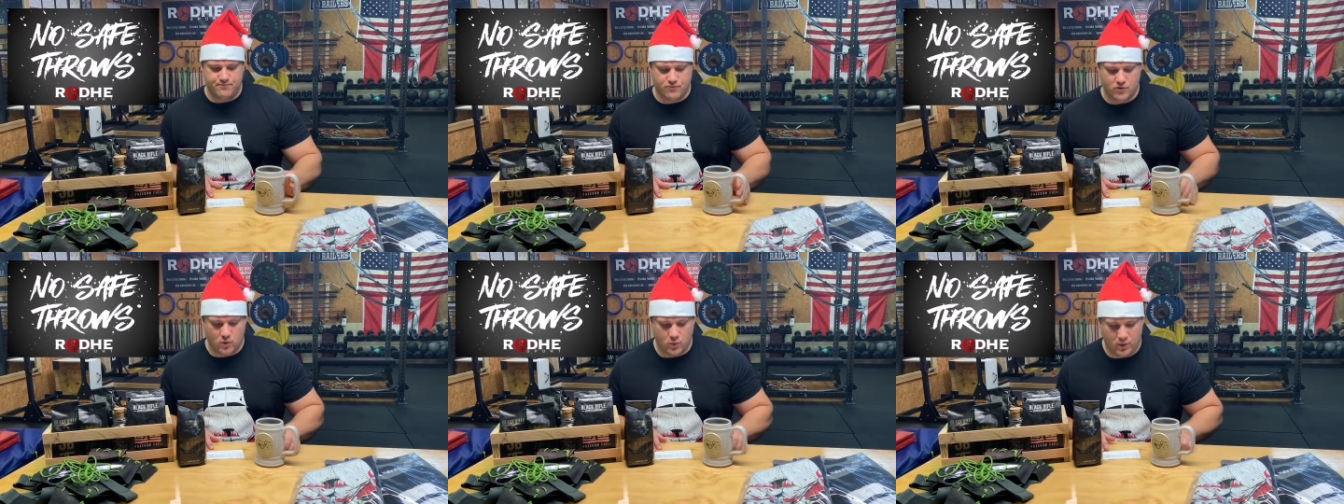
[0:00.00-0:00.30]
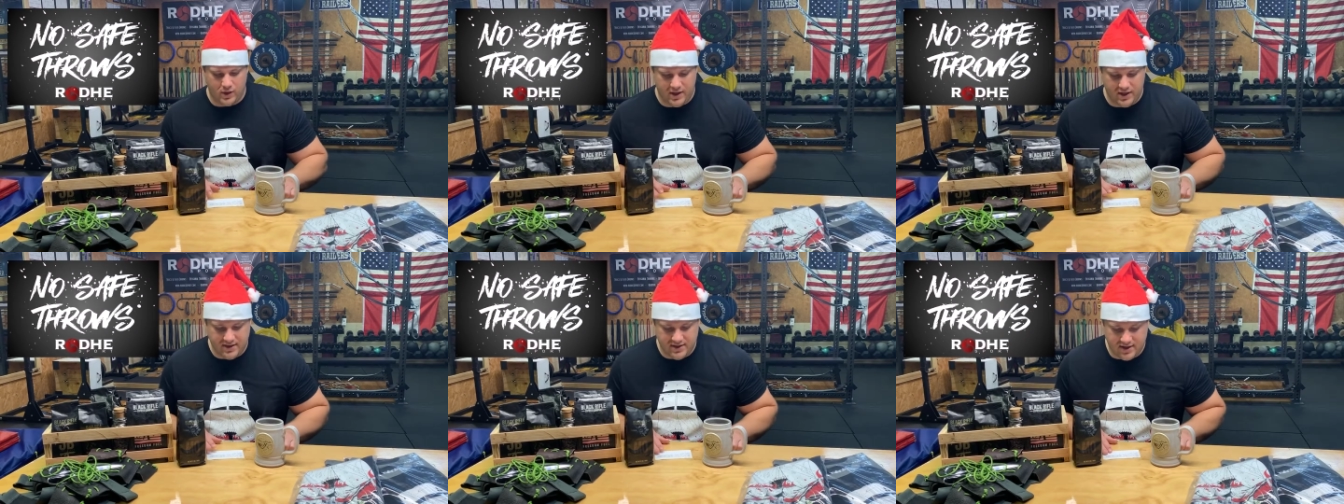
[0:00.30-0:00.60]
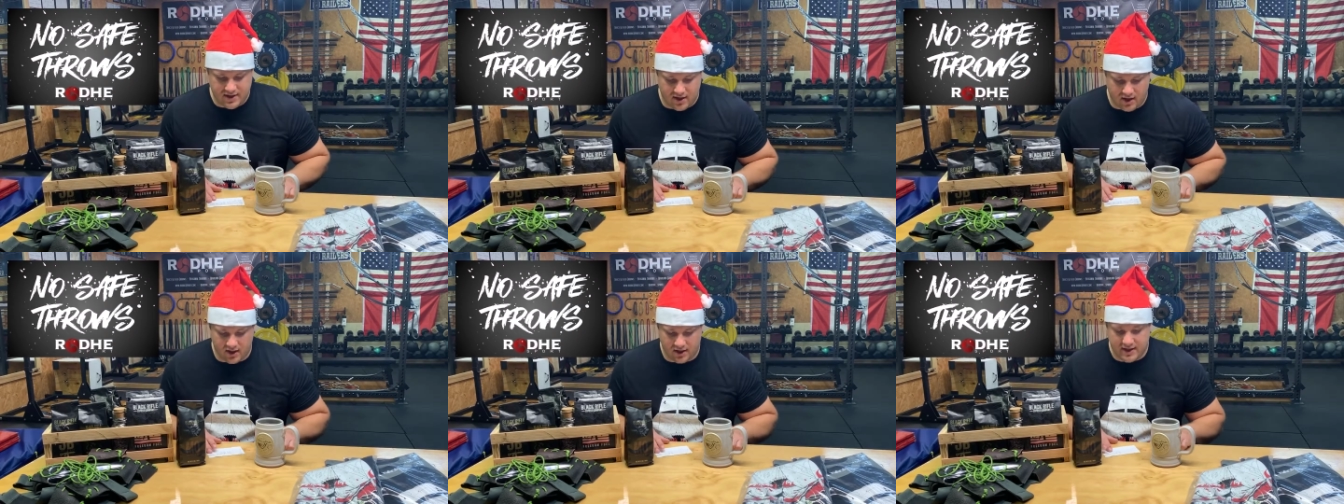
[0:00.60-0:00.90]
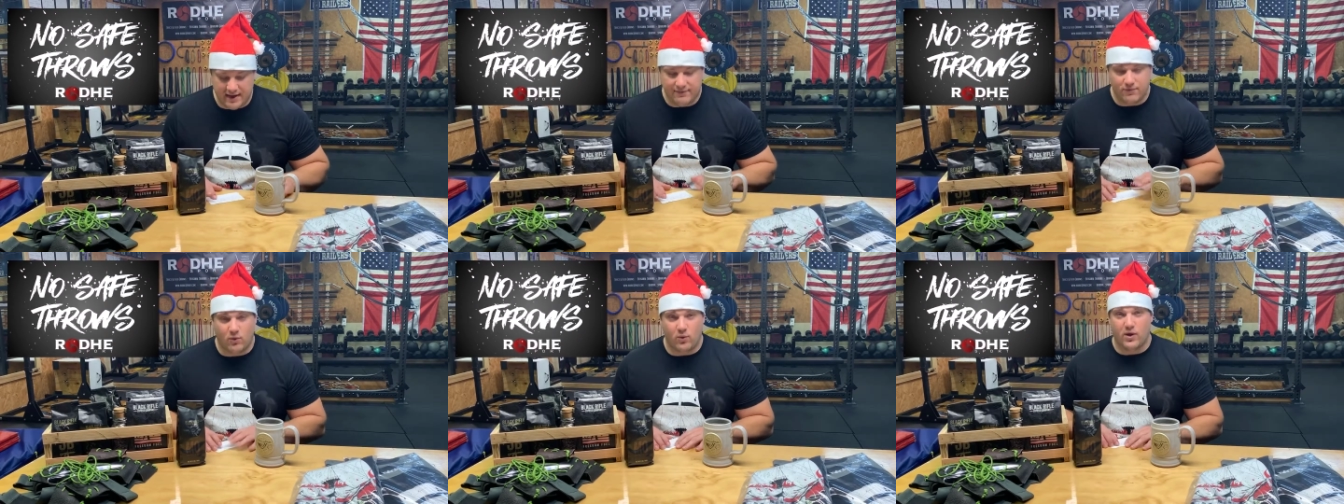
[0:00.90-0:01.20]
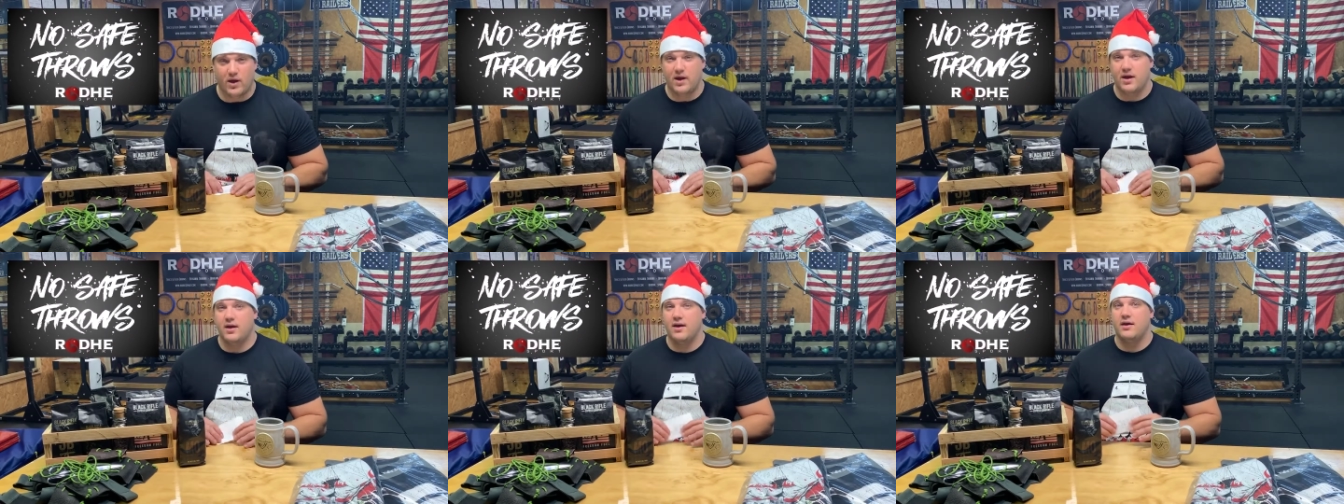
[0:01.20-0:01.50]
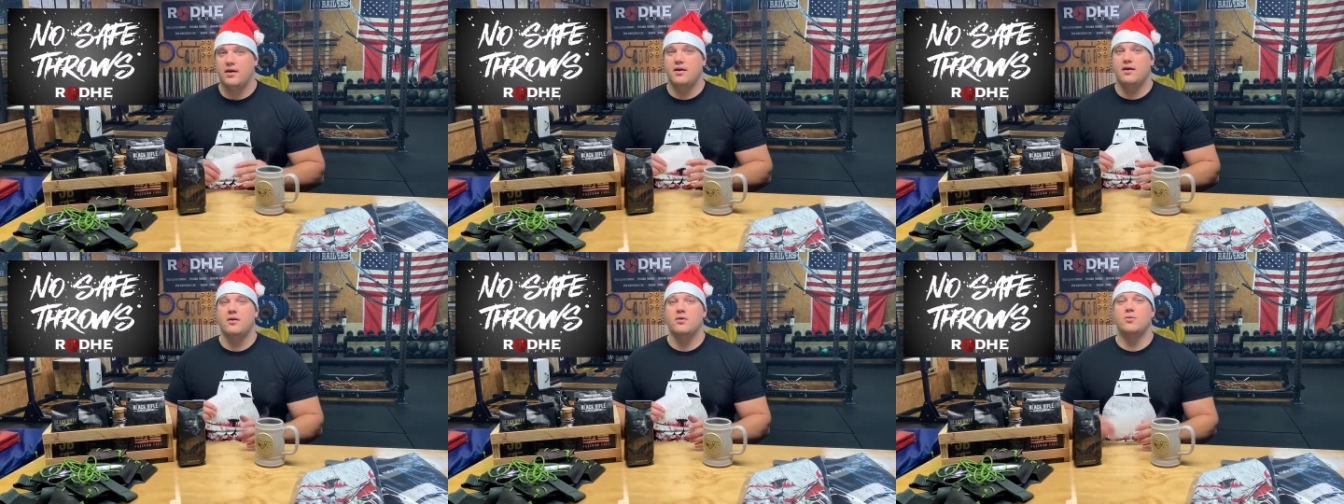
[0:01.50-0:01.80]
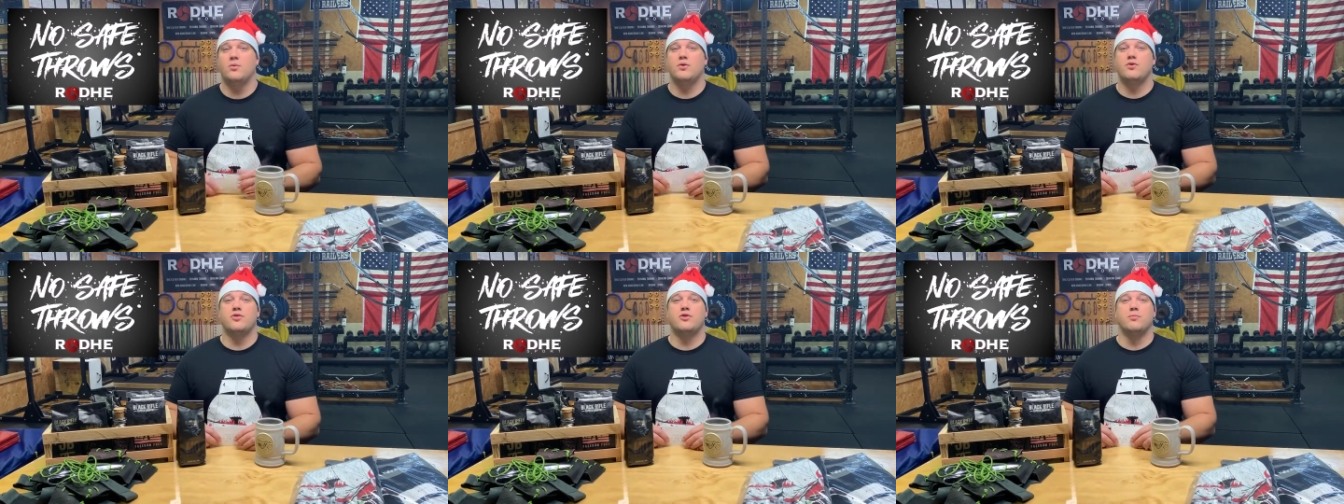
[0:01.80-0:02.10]
We did a giveaway
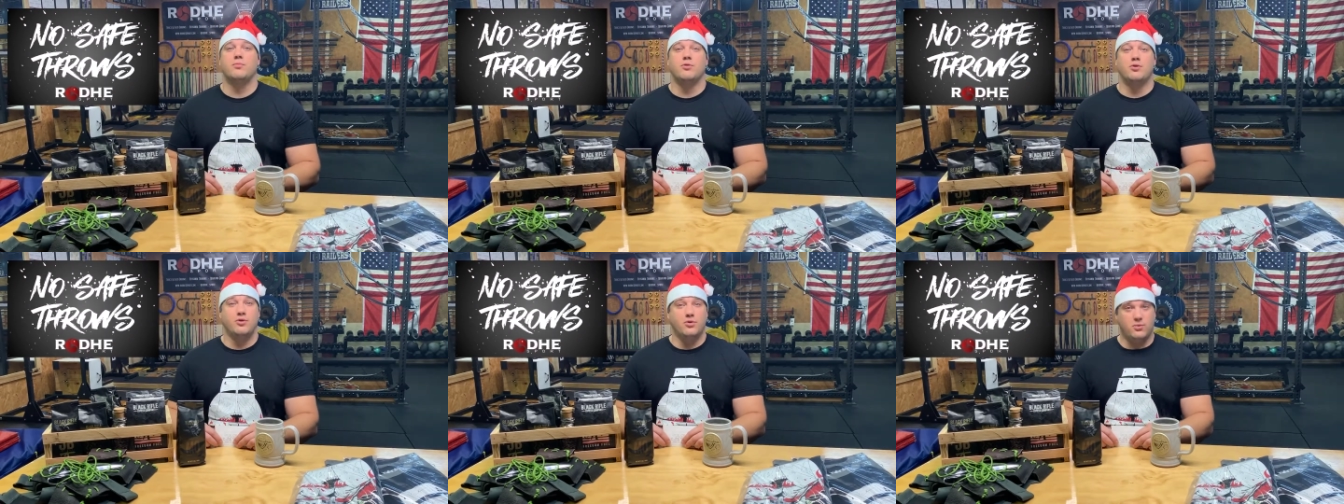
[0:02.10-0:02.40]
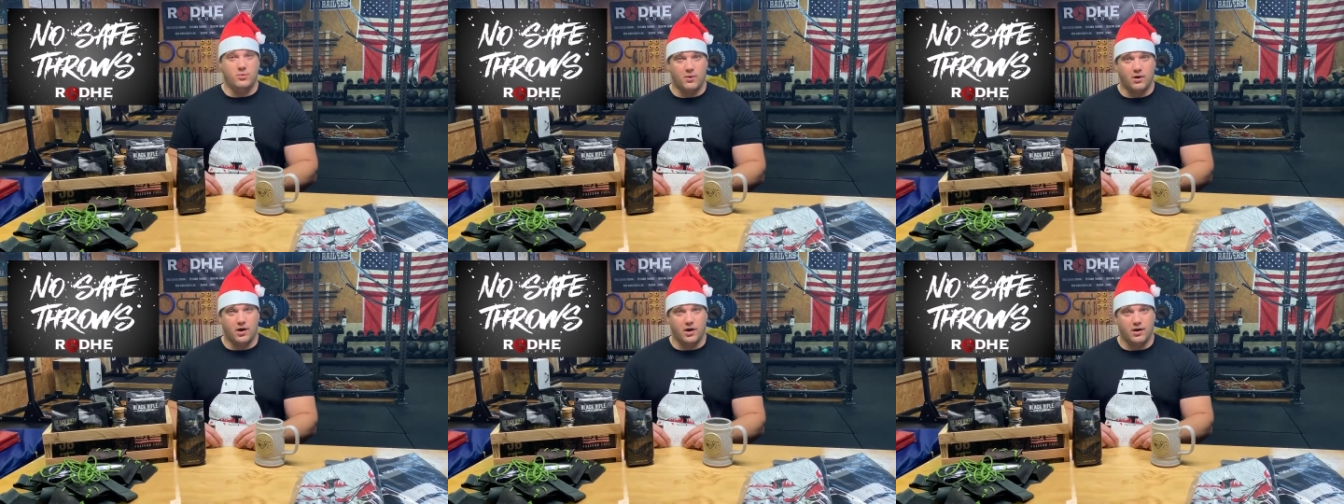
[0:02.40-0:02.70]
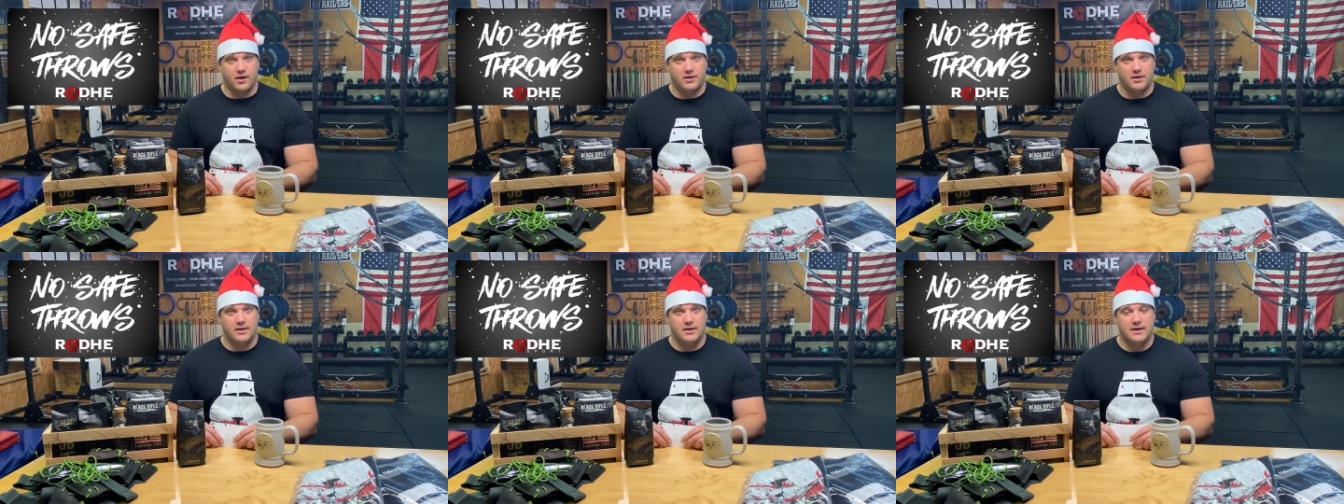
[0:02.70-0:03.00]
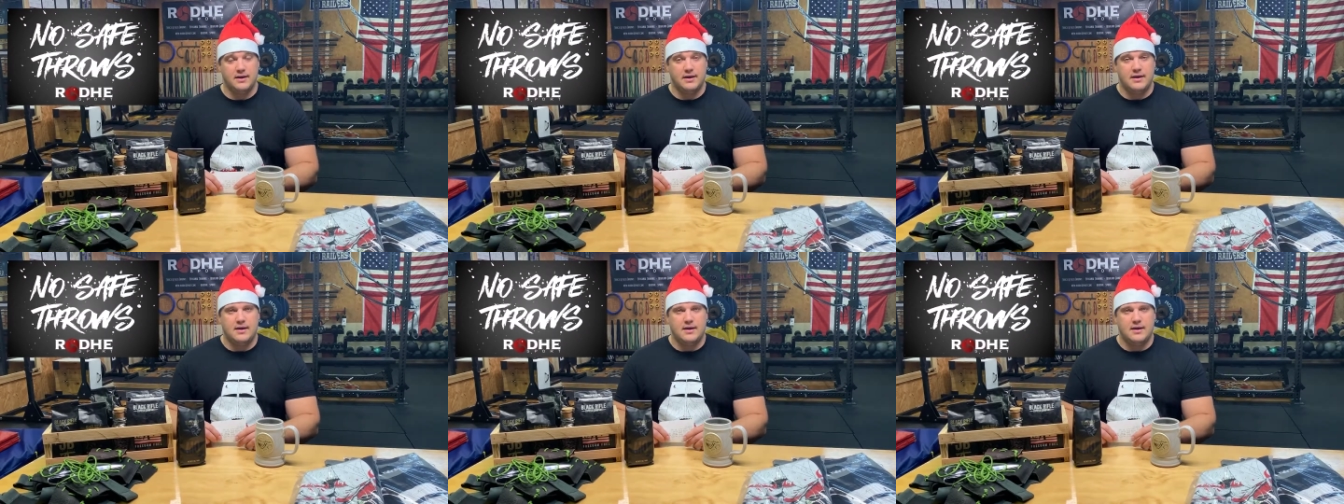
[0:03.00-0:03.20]
with the blue one